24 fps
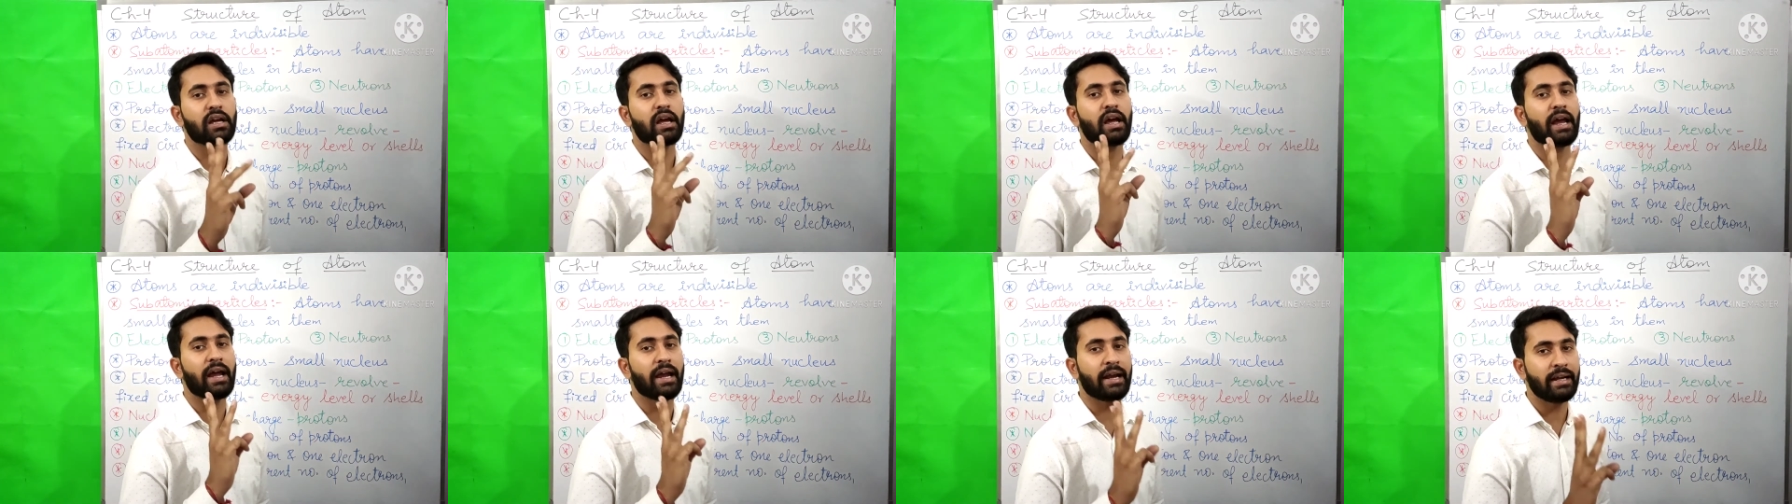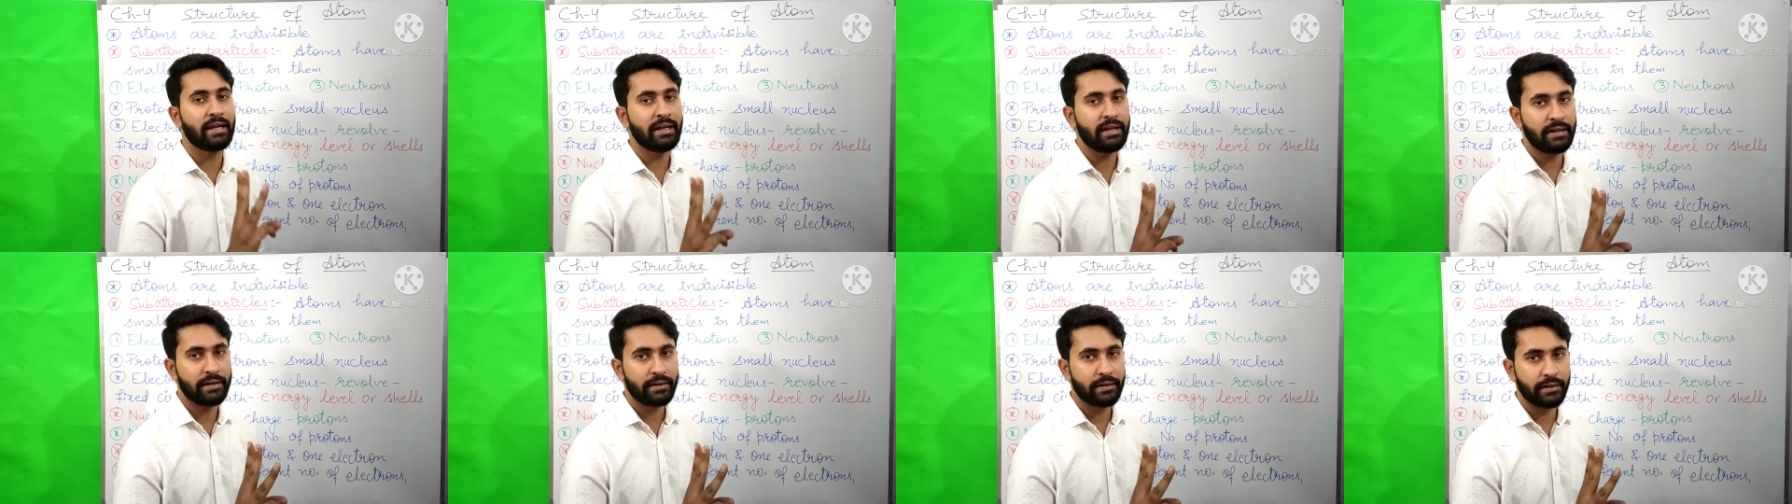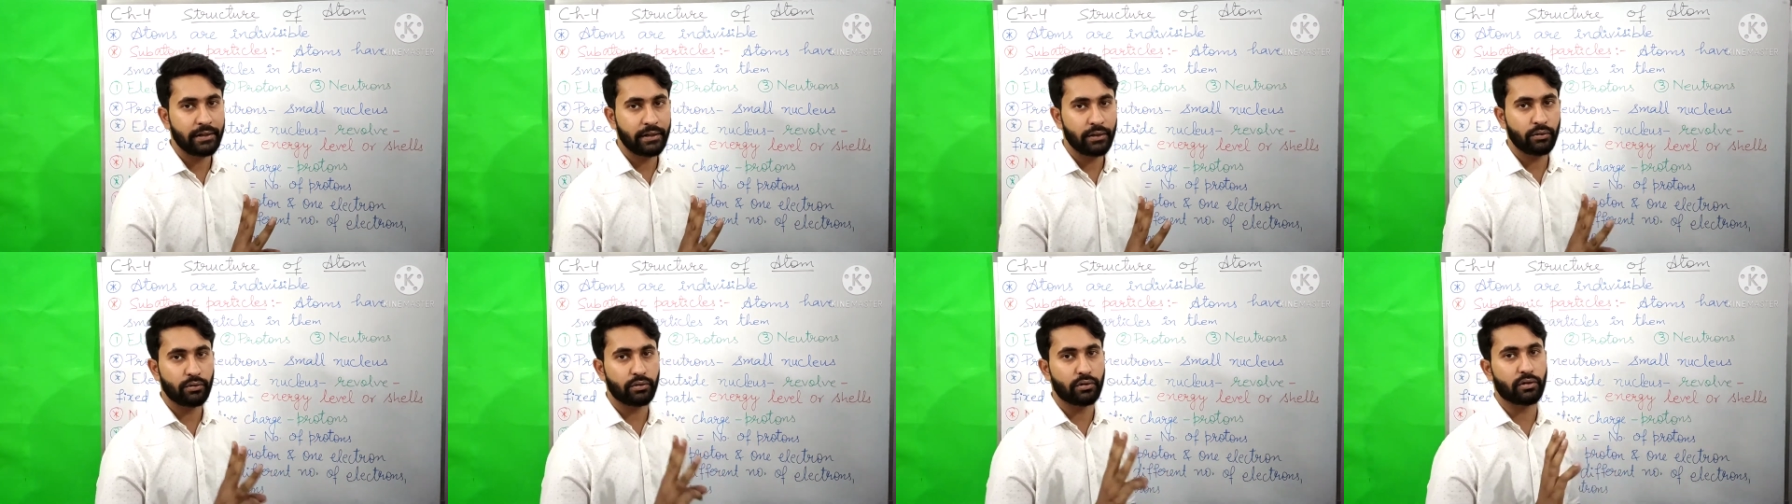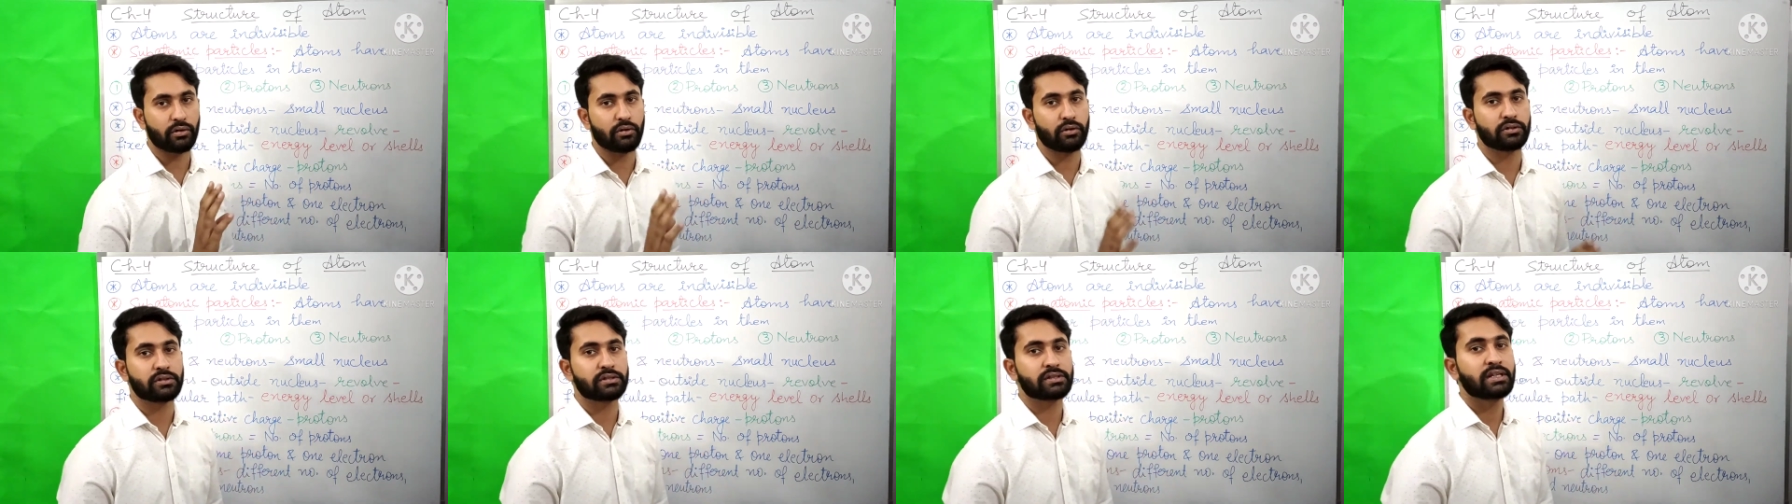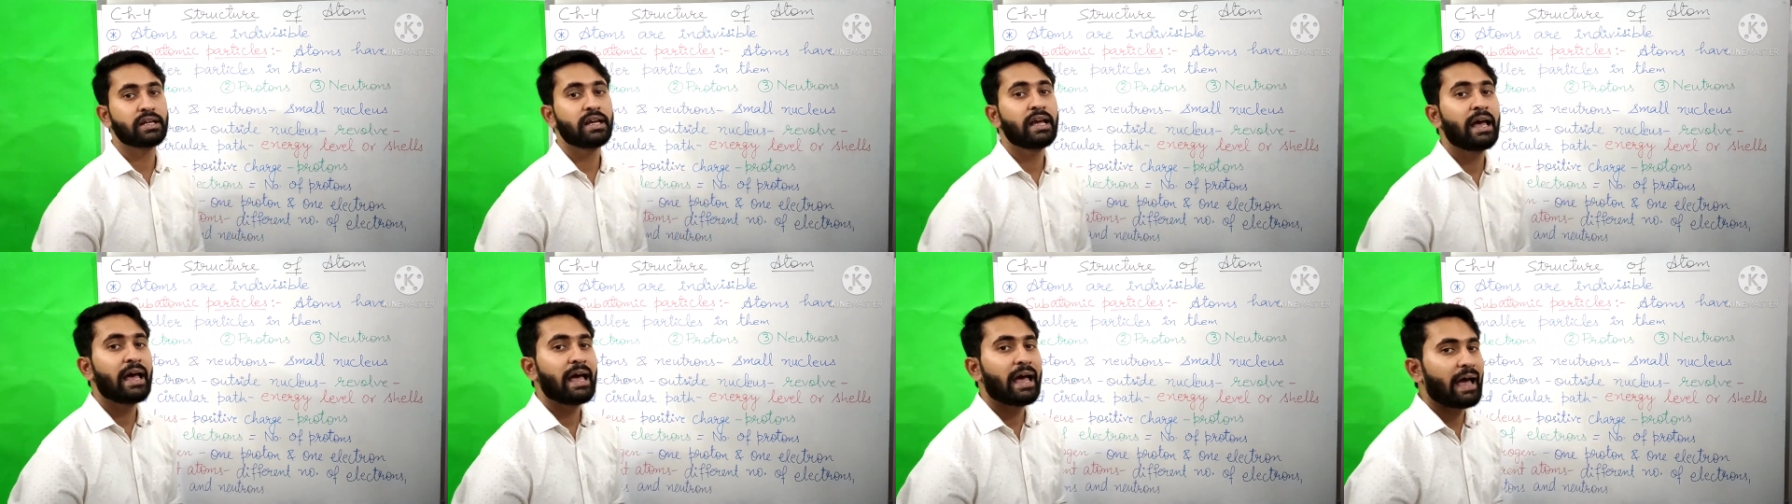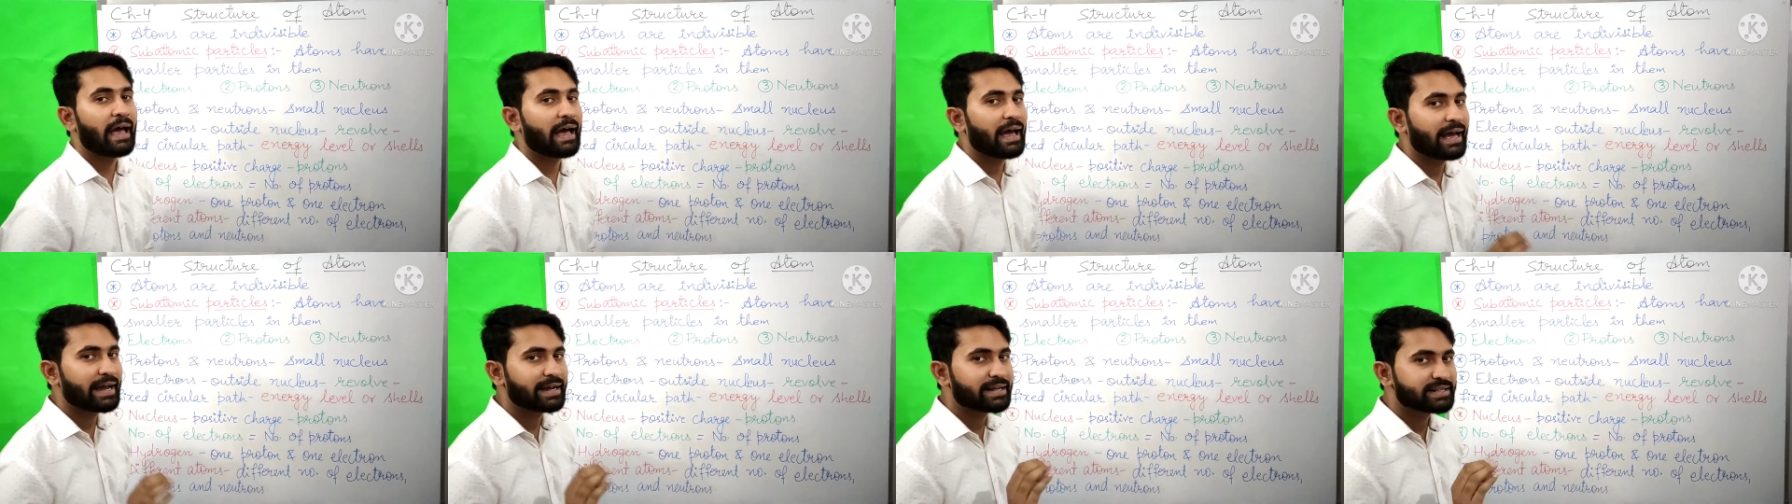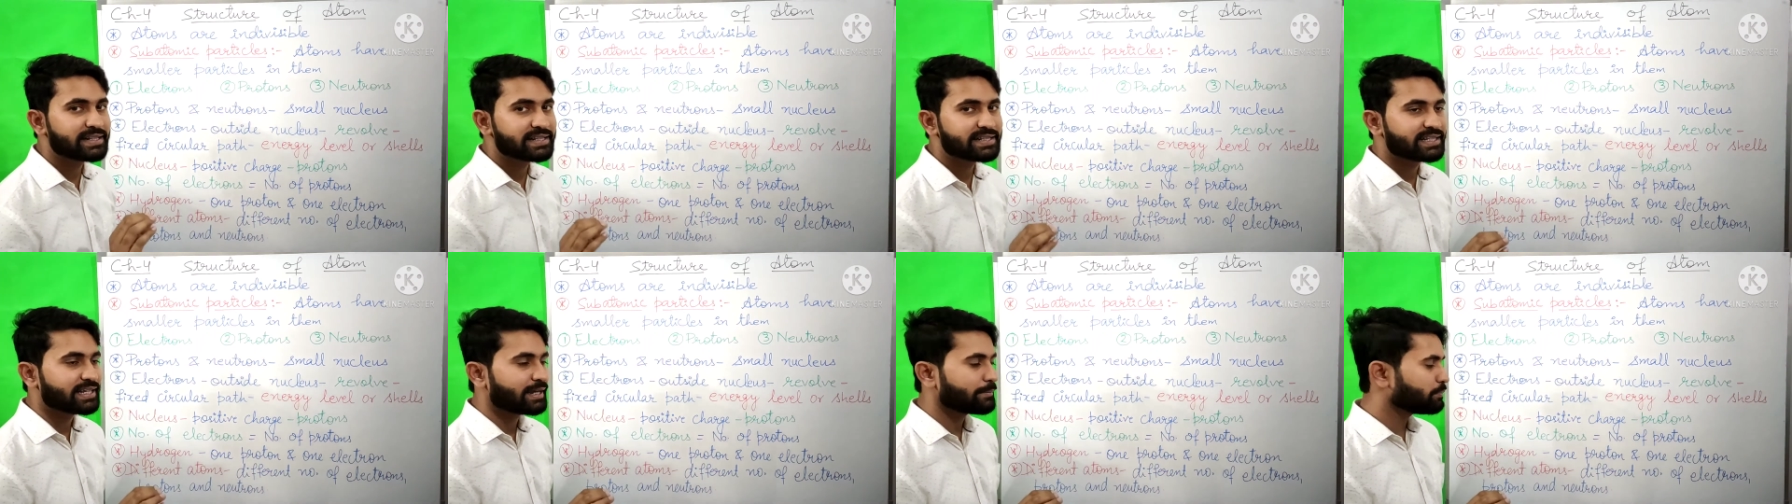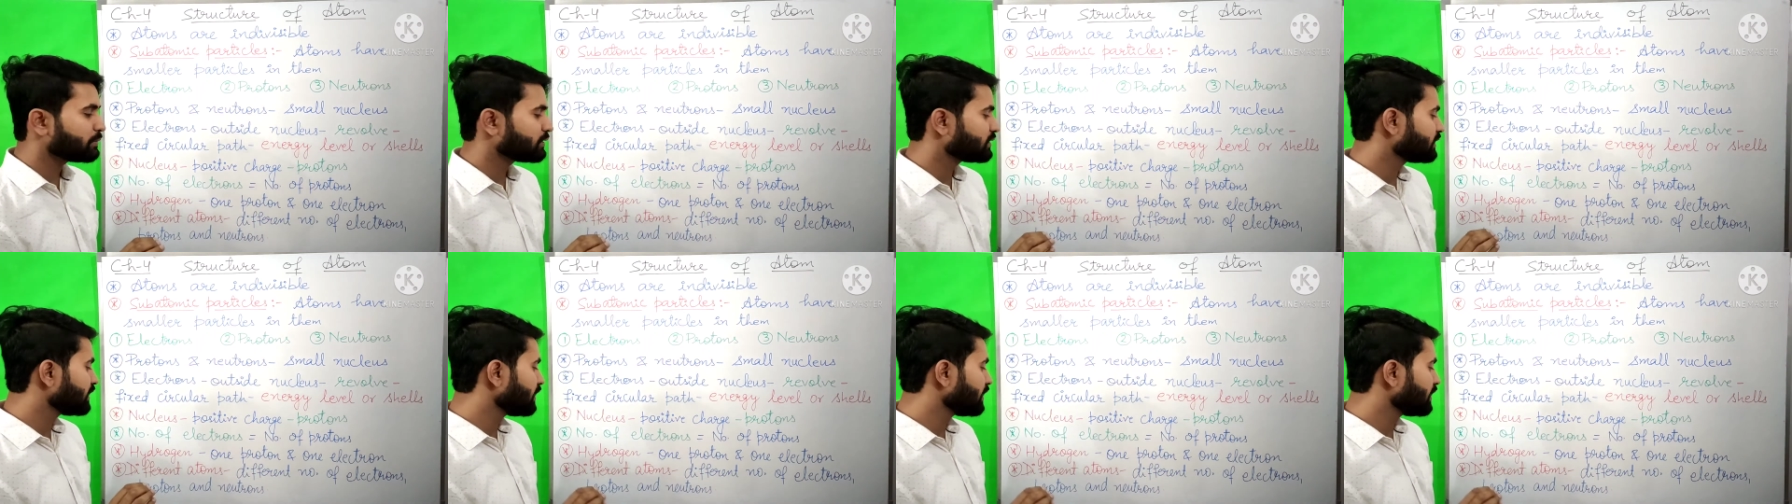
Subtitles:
and neutrons, except